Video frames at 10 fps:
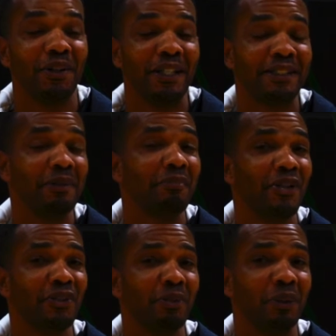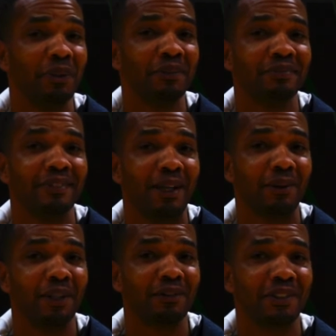you know, is immeasurable.
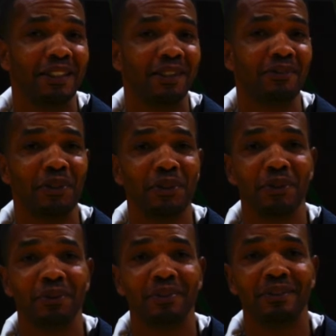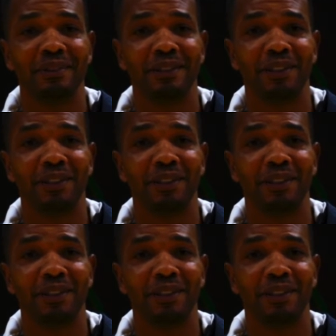I would love to give you,